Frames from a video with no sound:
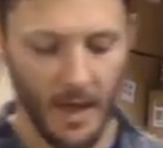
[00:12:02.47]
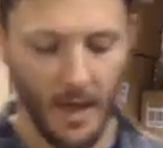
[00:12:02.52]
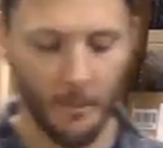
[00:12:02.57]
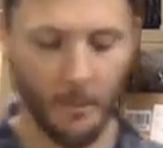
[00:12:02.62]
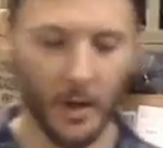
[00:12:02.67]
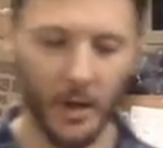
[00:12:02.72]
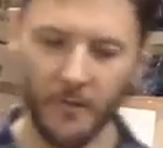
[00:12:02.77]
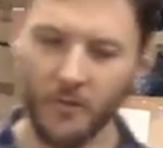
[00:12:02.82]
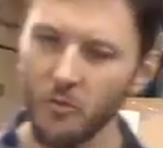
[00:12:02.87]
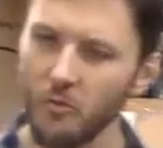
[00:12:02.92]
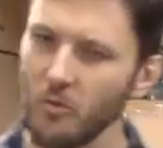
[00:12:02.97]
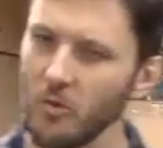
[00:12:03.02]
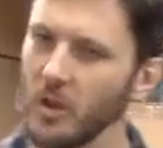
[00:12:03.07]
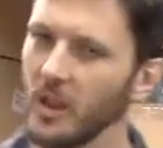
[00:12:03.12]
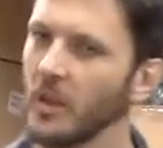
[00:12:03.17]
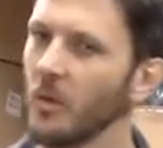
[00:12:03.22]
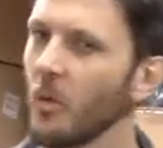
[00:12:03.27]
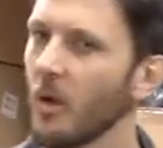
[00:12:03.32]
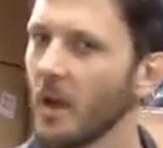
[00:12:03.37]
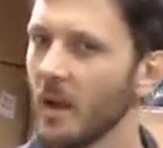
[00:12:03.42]
But if you
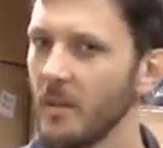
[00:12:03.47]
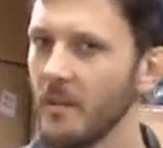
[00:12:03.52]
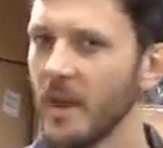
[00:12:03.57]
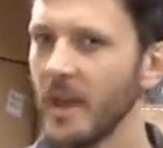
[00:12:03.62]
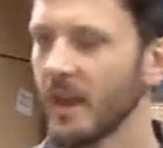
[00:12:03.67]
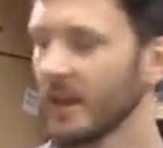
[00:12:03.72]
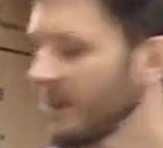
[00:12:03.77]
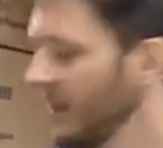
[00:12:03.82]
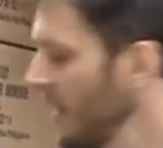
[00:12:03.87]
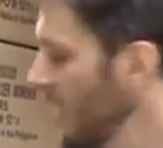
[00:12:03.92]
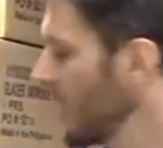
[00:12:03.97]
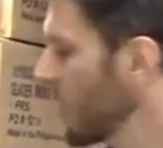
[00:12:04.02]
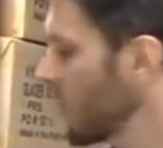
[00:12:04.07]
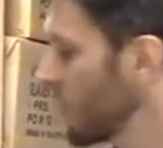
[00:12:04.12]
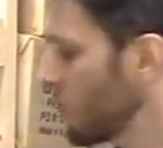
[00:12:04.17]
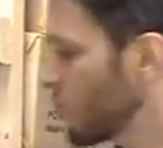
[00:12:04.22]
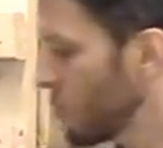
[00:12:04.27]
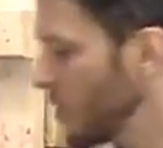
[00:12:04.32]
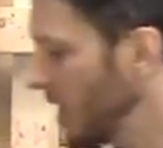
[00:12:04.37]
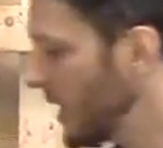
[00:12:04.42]
really want to make
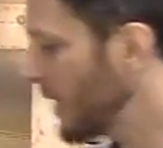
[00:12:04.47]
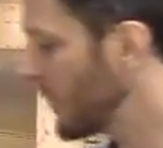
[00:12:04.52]
really